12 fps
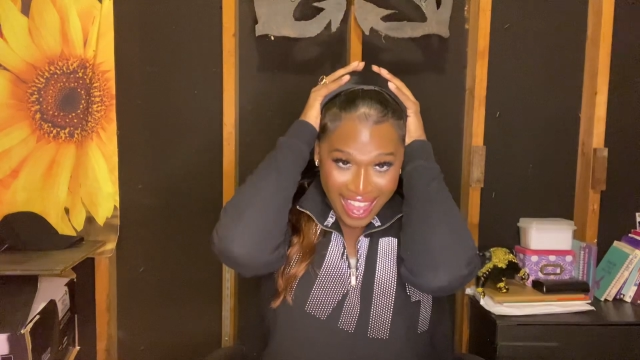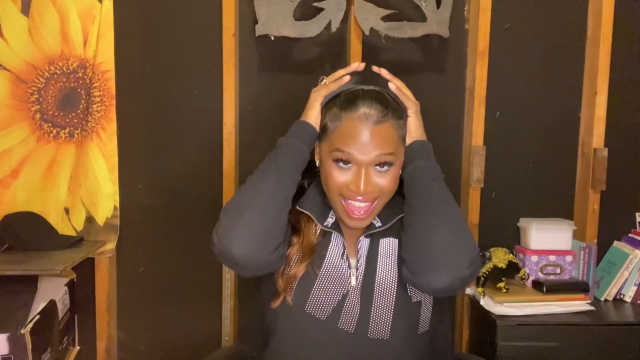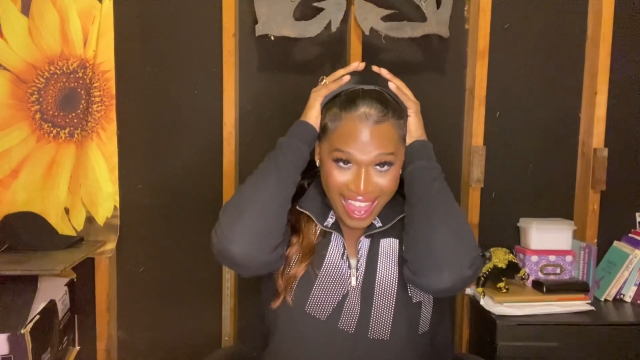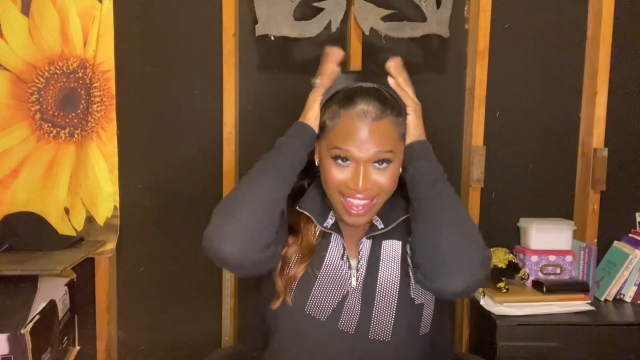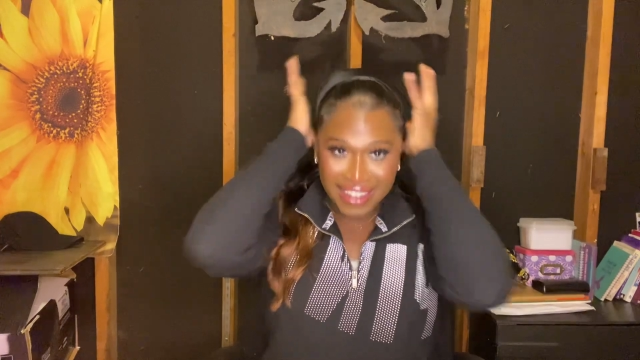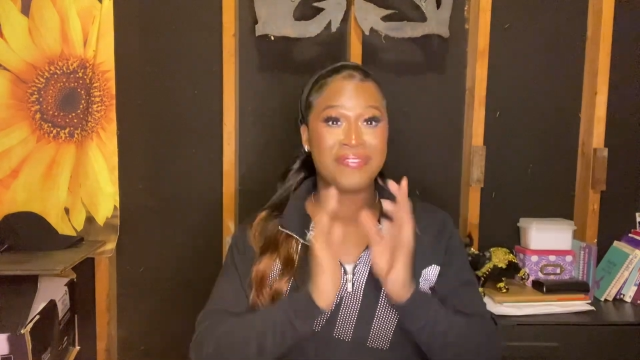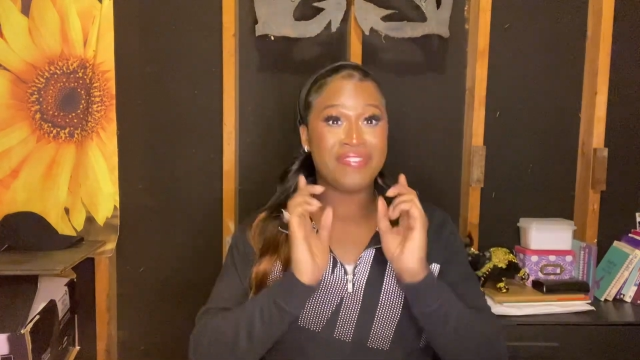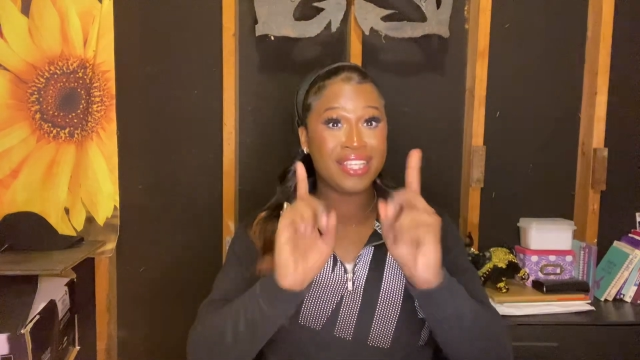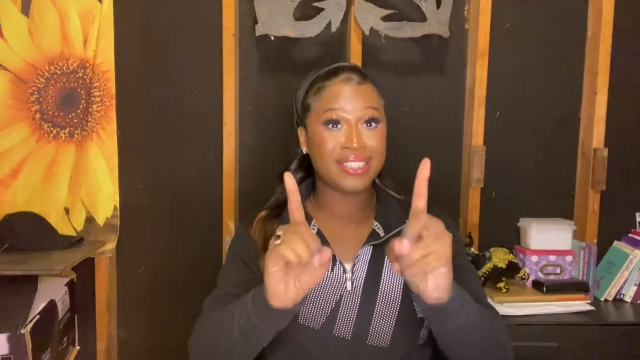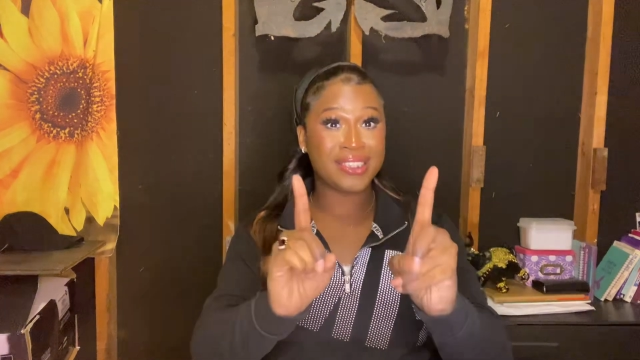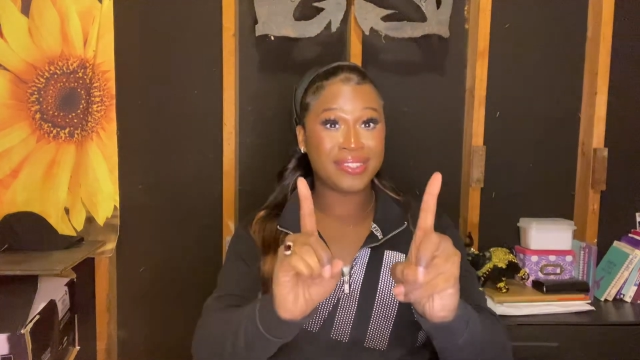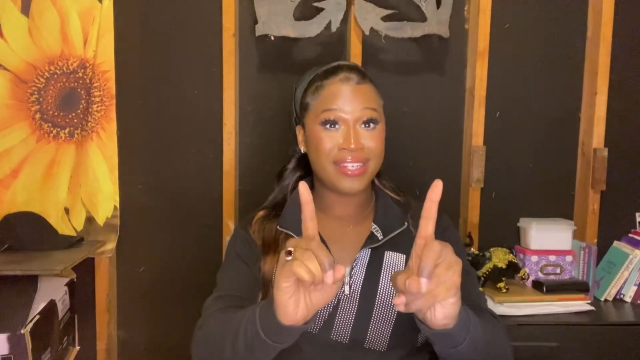ah,
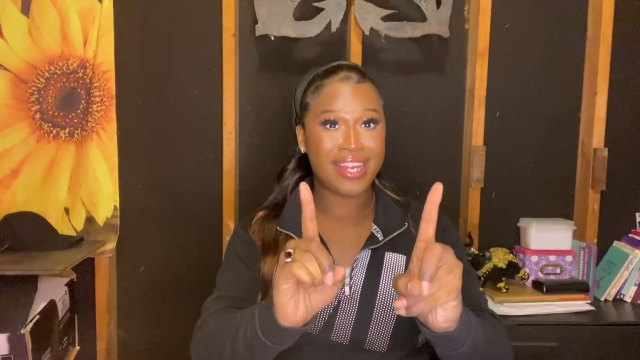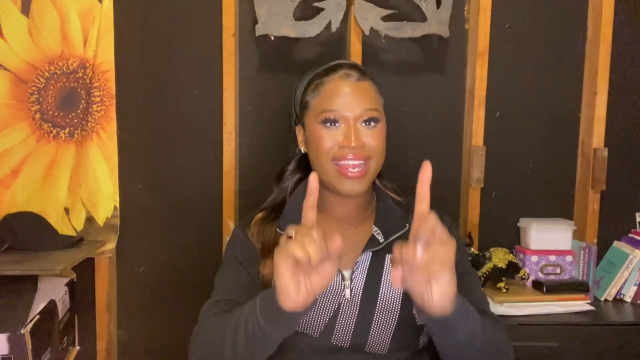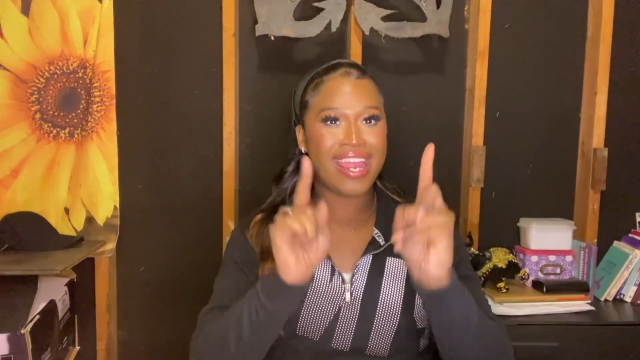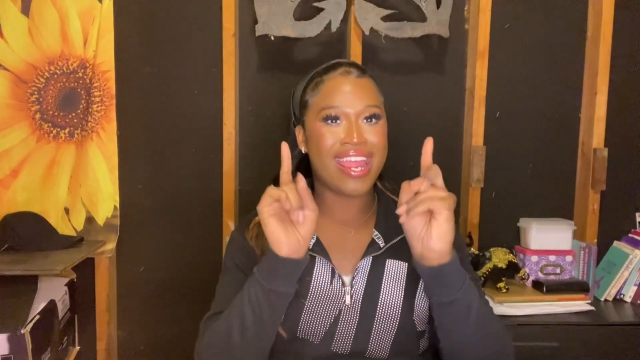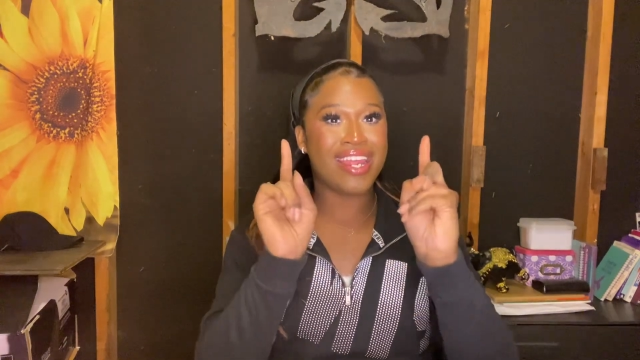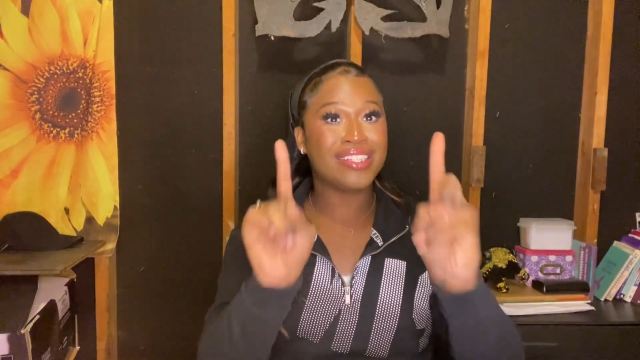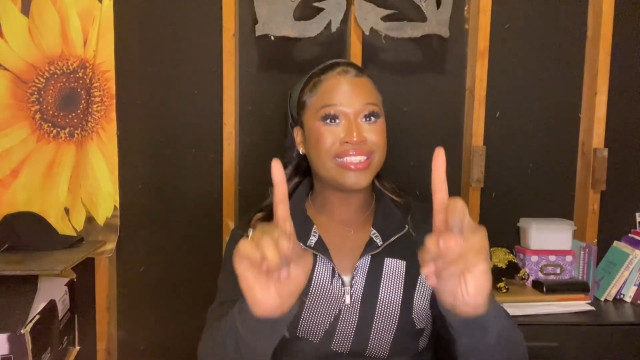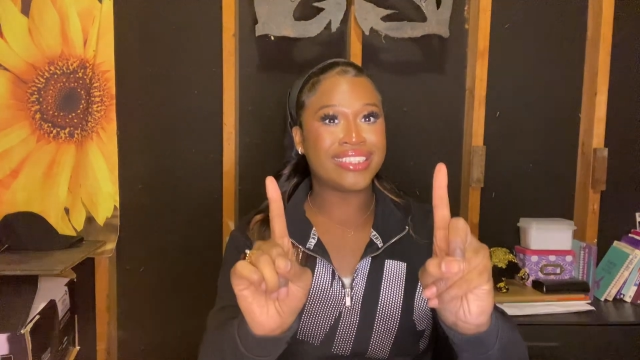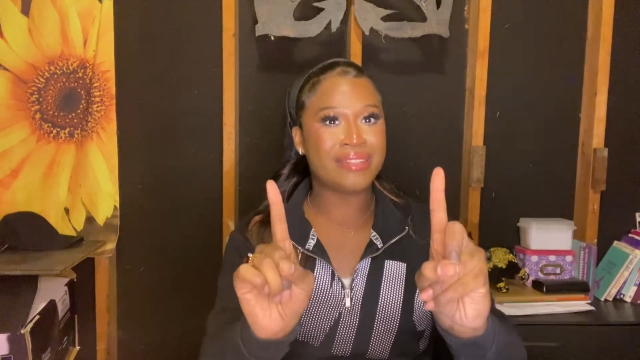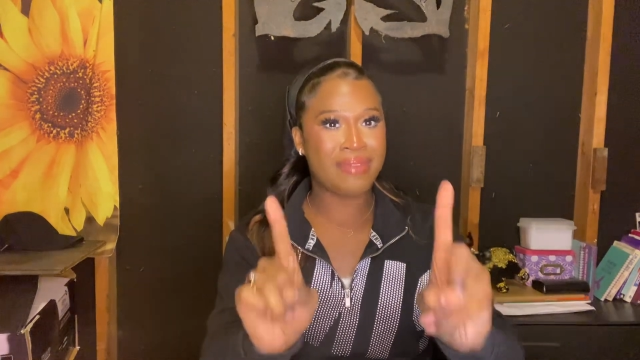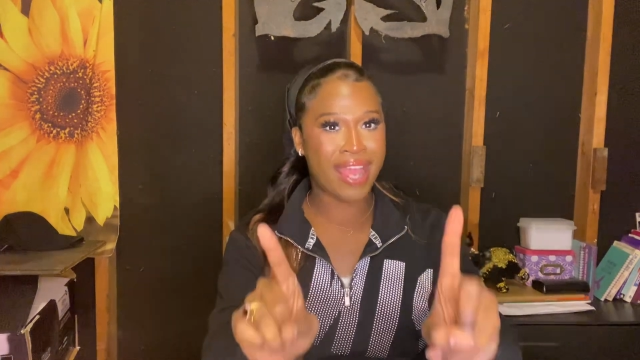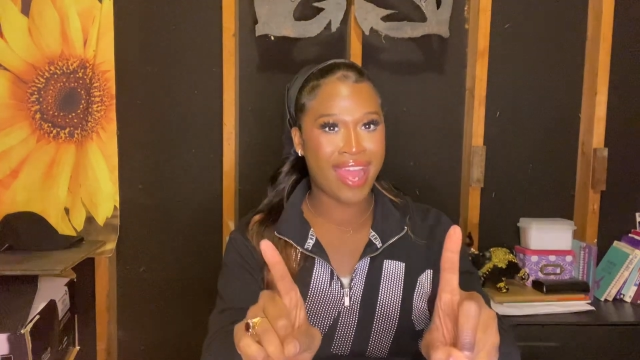featuring
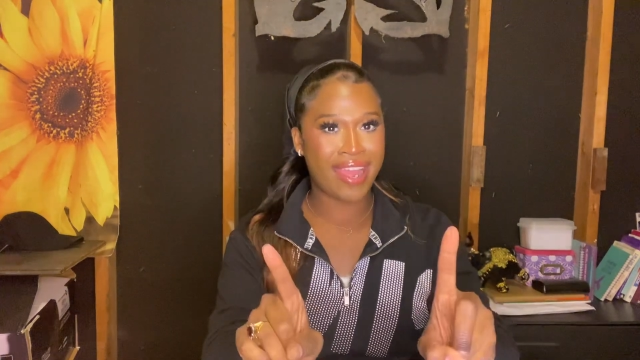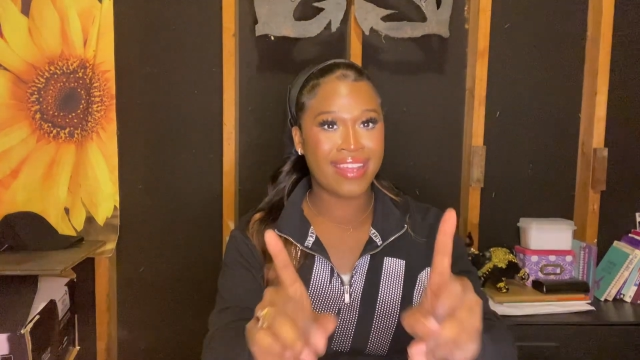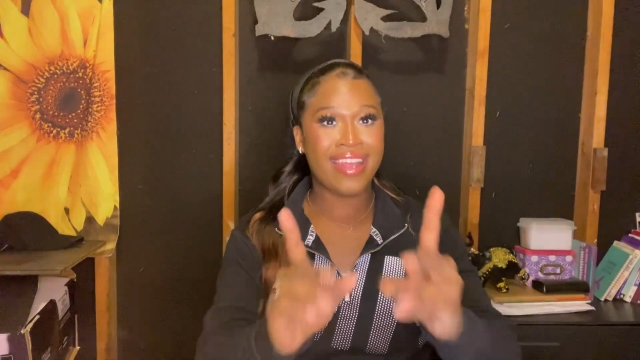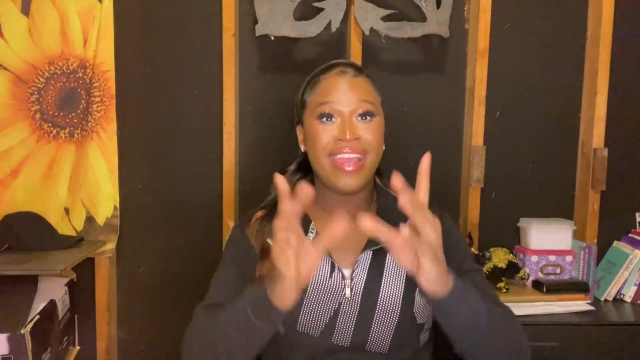Anderson .Paak.